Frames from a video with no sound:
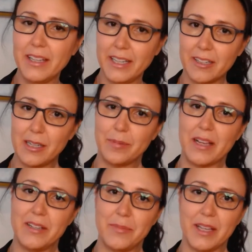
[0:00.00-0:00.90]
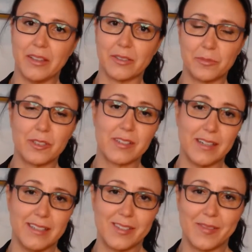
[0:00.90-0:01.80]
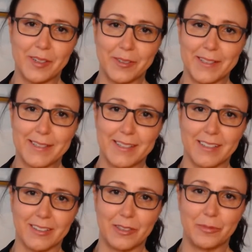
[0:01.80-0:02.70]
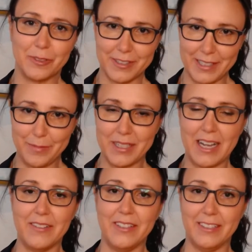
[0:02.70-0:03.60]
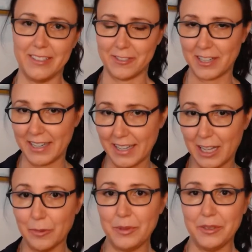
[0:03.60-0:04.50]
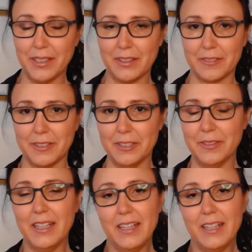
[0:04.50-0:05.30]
here I plan to be a little more science focused and a little more deep diving to try to help you get through